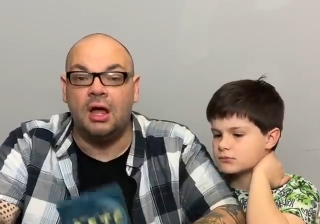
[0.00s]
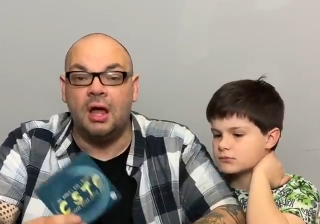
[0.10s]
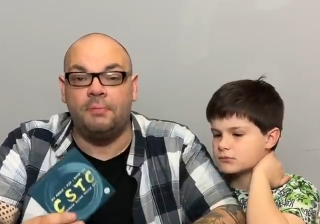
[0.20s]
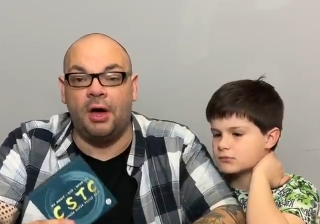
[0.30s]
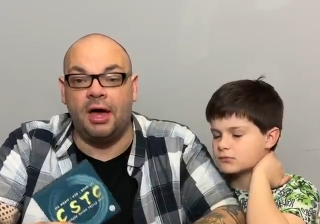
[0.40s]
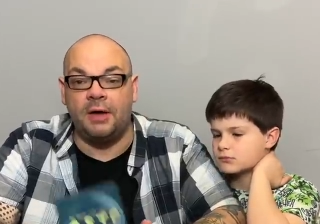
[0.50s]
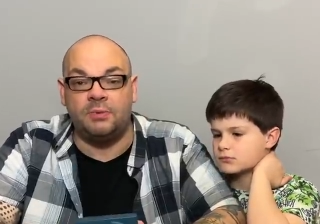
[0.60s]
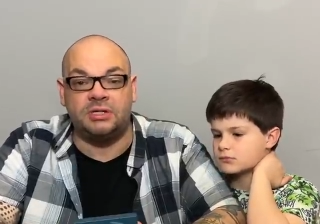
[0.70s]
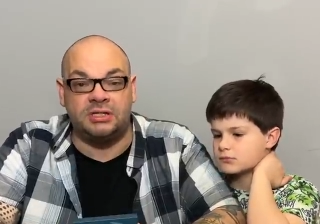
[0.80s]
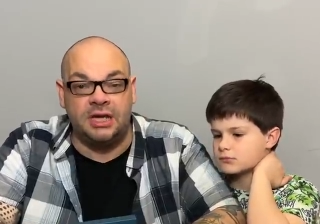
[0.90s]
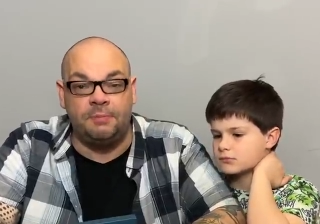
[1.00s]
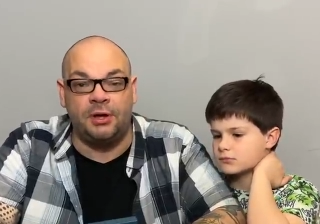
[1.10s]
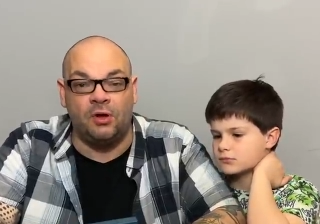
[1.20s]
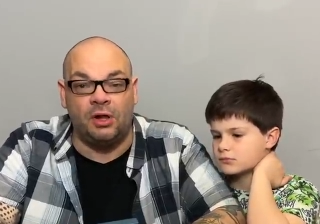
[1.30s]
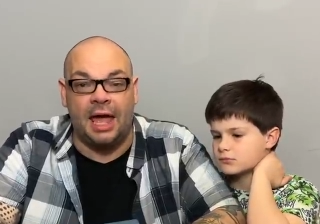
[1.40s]
Speaker 1: But it was a
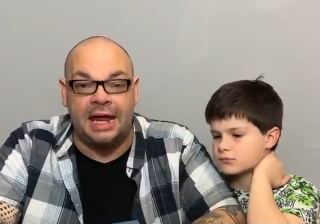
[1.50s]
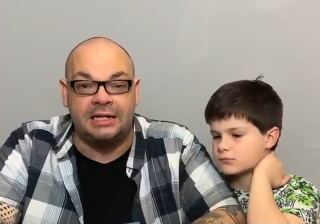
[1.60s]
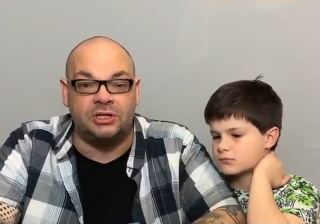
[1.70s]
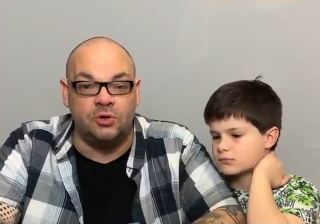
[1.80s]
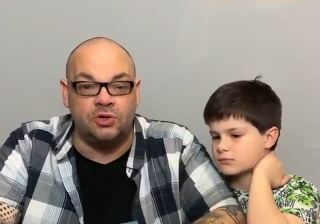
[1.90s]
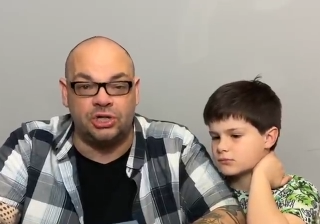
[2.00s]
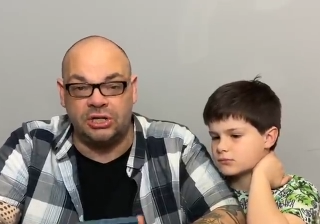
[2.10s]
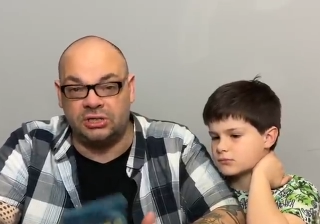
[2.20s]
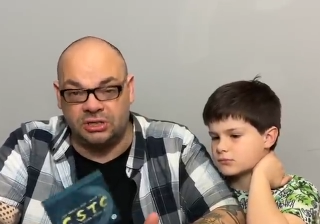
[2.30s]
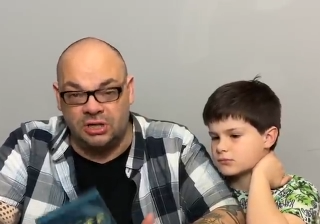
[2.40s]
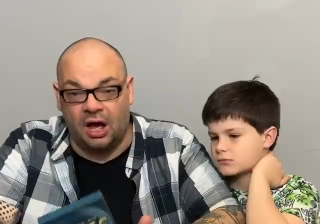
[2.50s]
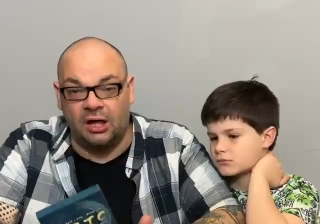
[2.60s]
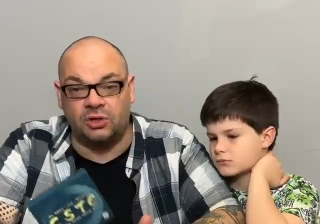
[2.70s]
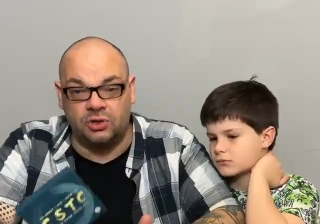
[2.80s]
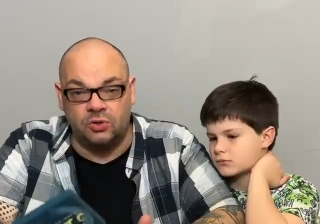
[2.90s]
typical N2G
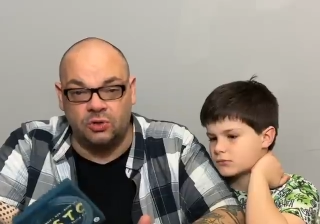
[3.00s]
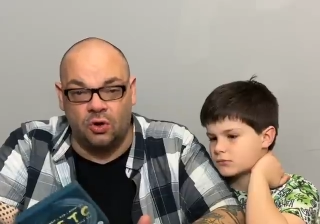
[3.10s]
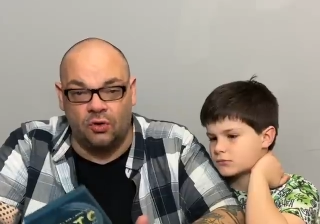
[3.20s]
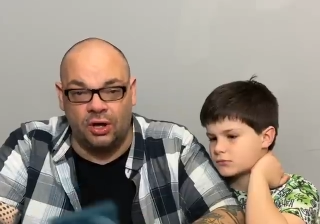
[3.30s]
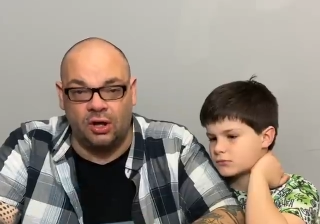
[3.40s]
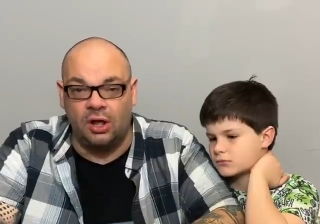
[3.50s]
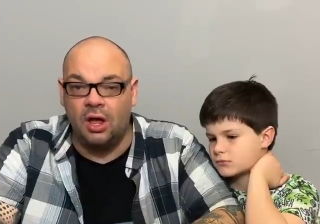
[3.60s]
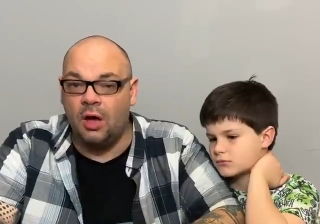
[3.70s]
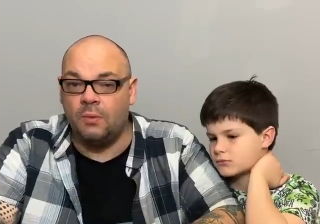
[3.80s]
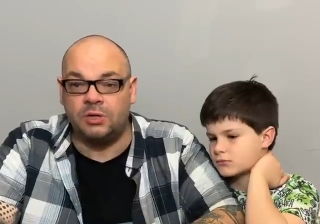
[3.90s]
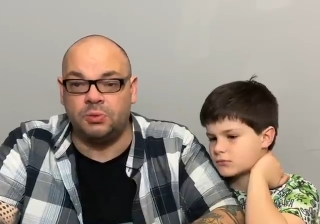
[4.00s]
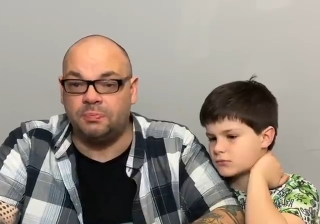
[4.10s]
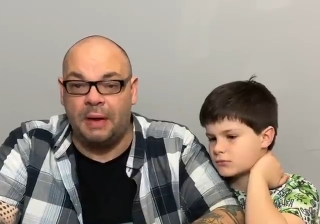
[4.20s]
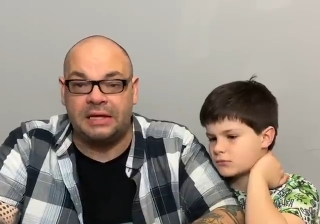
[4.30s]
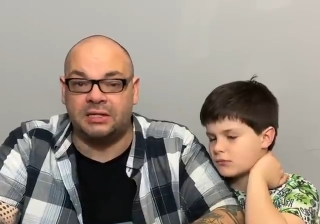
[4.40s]
style tutorial, which was
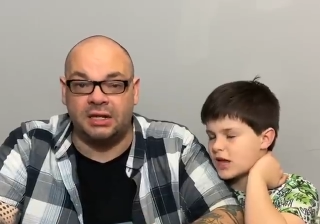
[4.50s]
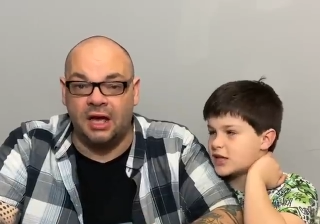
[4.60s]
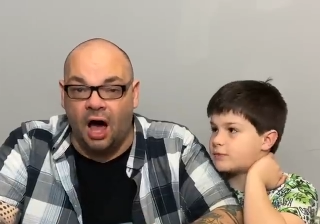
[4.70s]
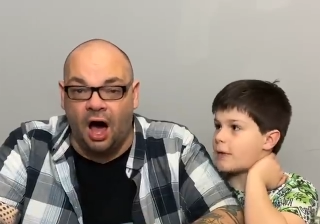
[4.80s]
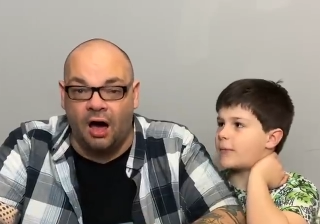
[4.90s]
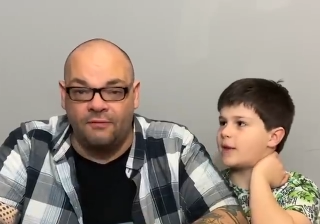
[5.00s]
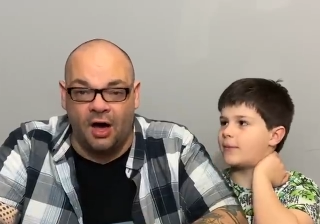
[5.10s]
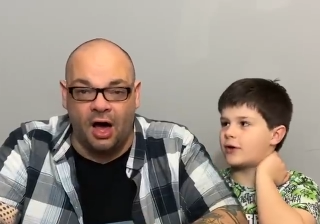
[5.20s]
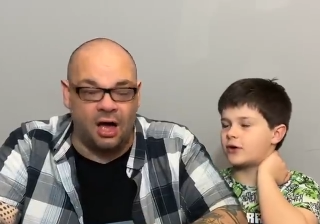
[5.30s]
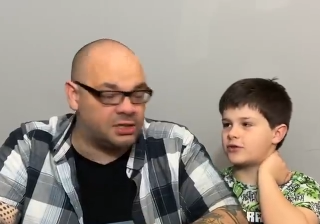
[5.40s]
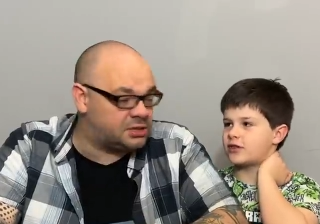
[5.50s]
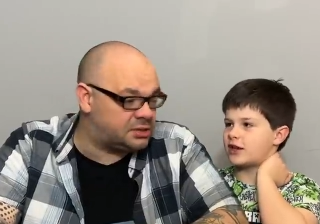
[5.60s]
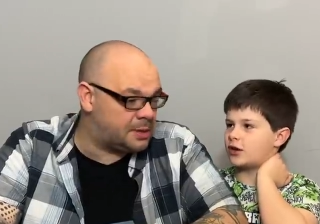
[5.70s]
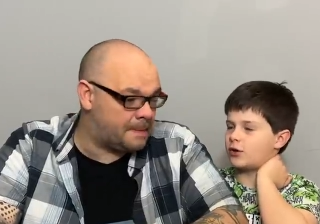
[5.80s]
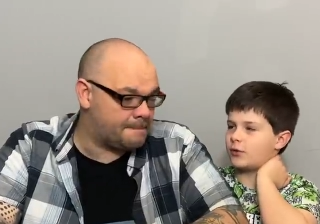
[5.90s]
basically it's half-assed. because
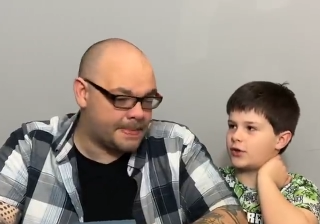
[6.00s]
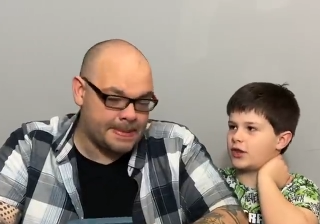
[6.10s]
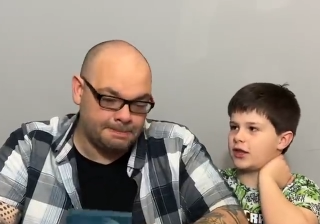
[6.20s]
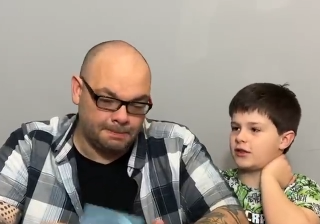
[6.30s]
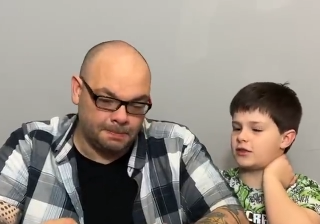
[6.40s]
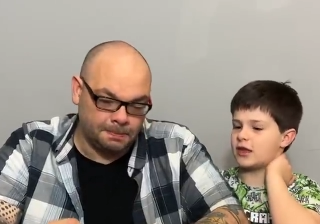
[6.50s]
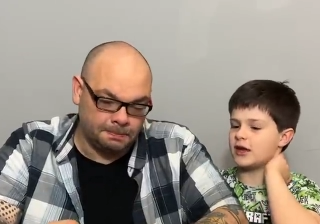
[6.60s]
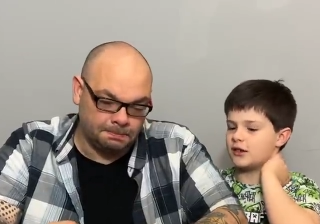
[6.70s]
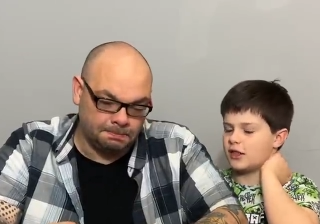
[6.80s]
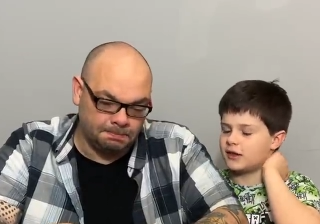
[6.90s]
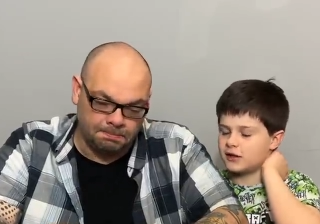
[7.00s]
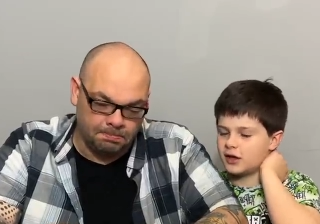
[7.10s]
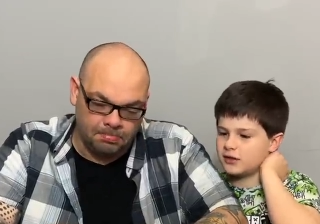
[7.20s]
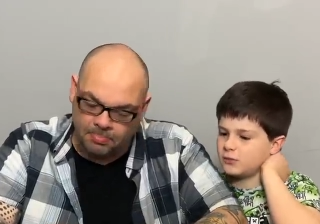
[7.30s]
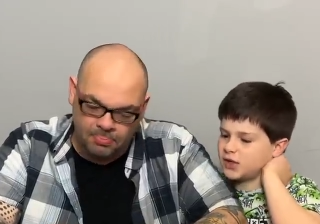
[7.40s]
they
Speaker 2: know what they, they, they're
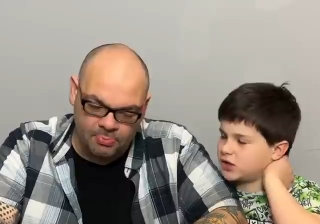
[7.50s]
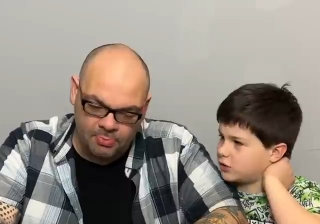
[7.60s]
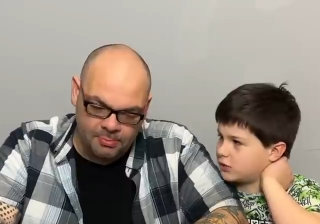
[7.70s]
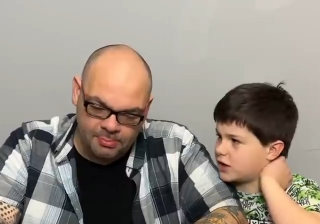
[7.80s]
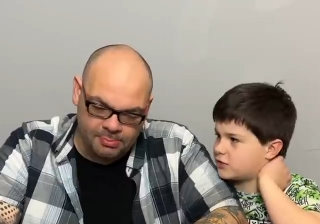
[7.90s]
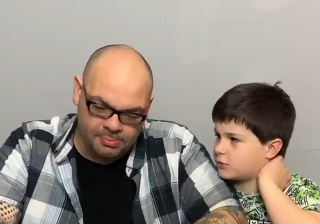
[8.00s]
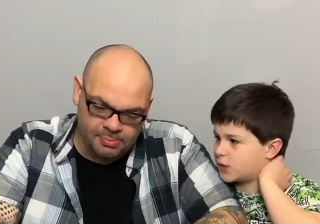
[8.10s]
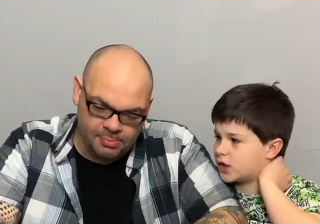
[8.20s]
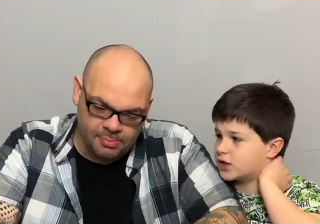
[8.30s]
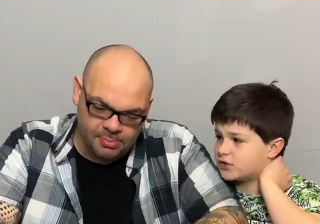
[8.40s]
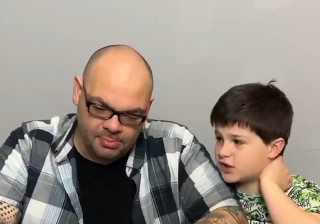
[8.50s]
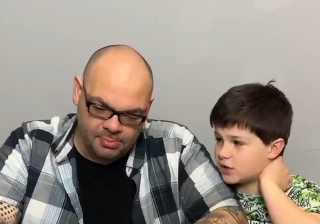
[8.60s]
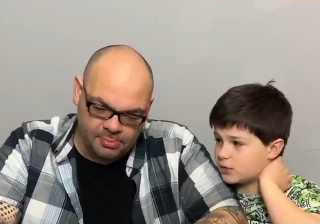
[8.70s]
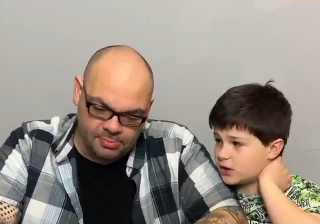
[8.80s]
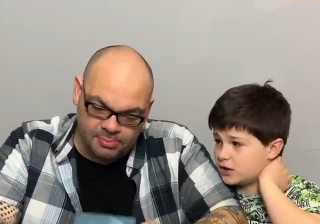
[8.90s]
like, we do this, we're going to
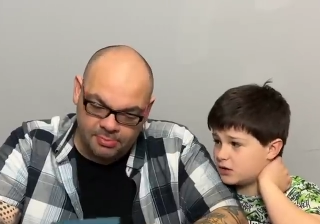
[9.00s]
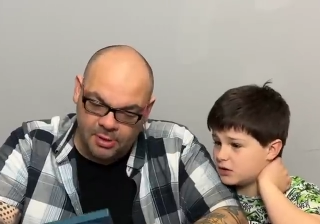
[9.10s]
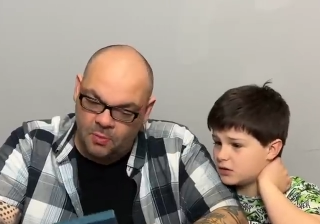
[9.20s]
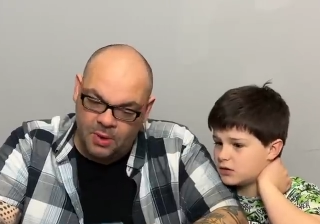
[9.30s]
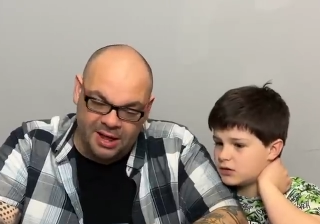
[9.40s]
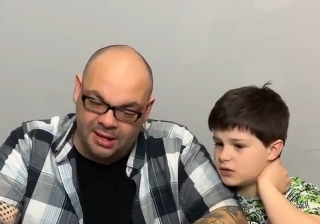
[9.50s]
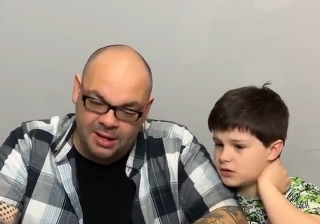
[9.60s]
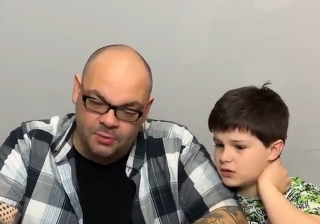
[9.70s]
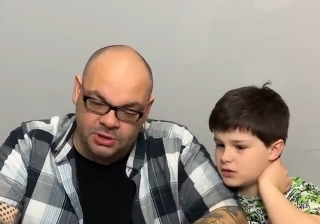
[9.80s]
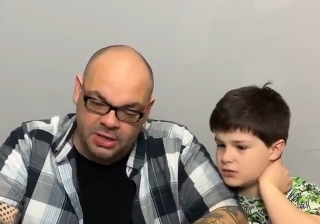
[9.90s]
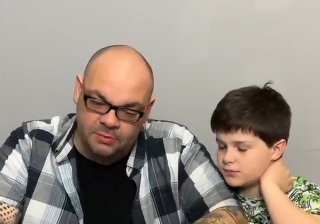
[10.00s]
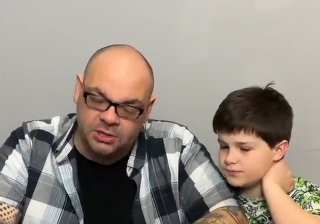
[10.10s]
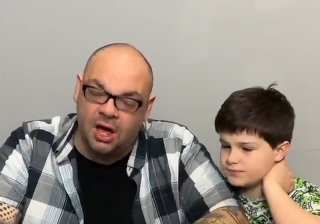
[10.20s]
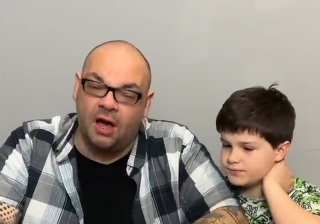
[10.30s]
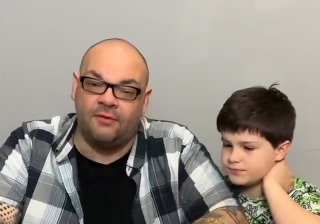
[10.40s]
stick with it.
Speaker 1: Mm, well, it was it
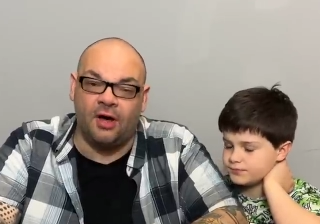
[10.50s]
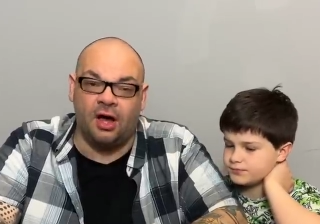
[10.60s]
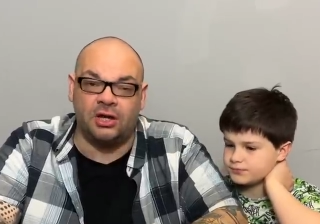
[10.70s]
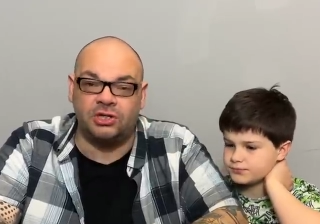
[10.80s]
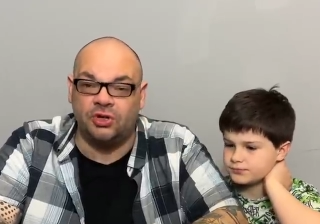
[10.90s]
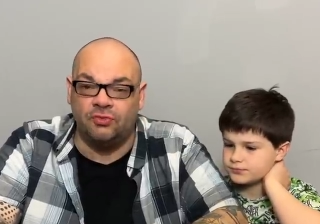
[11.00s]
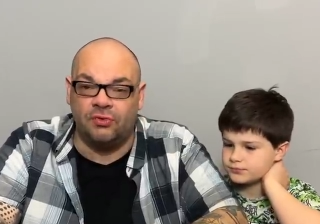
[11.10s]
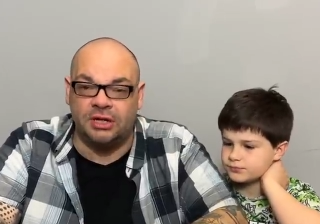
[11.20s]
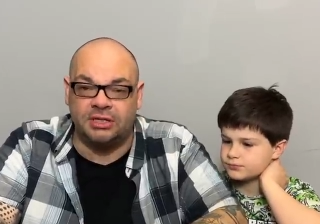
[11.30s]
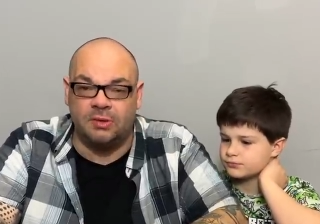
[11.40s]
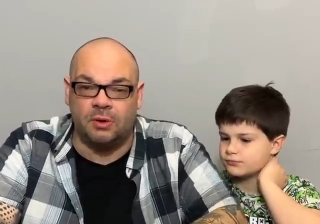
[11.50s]
was half-assed. You couldn't really see what